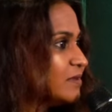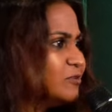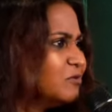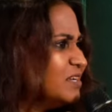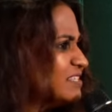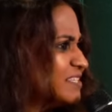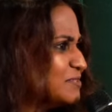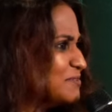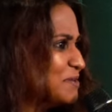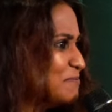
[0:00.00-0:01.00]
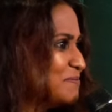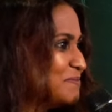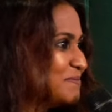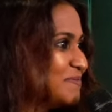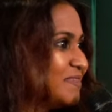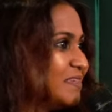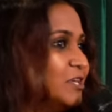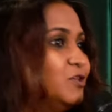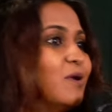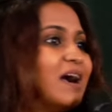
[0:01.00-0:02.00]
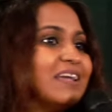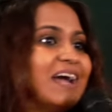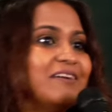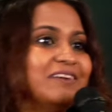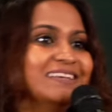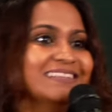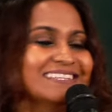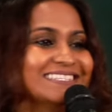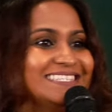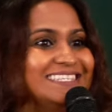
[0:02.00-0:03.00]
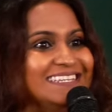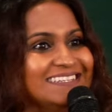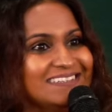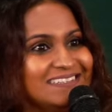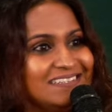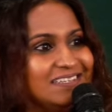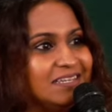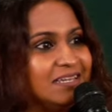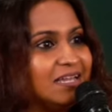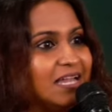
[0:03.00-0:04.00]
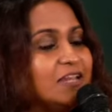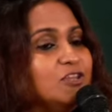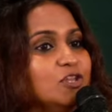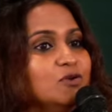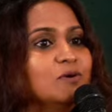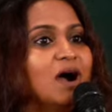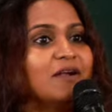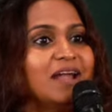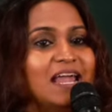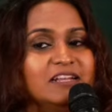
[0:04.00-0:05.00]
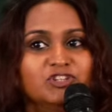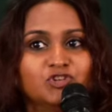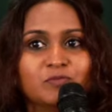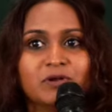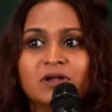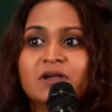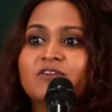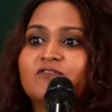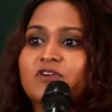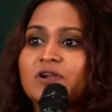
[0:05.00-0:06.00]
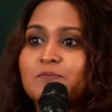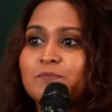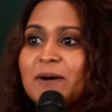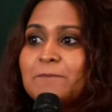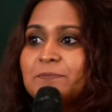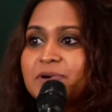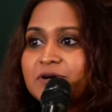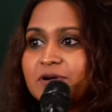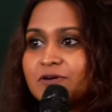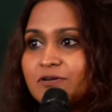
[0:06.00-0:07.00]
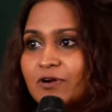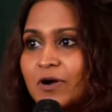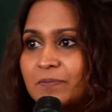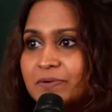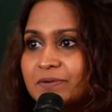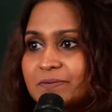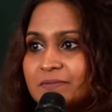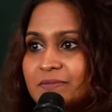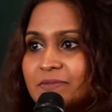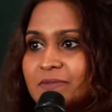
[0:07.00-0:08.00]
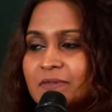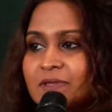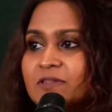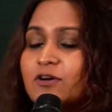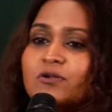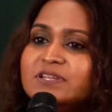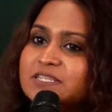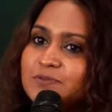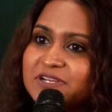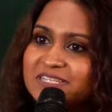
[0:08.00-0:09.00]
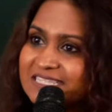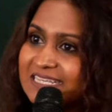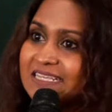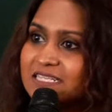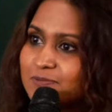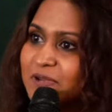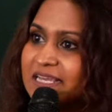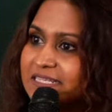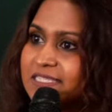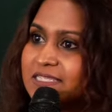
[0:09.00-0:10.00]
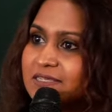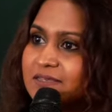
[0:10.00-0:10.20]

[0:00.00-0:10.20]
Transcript: Don't listen to them. You are carrying the seed, and you are eligible for a bumper crop. The Holy Spirit is in this place.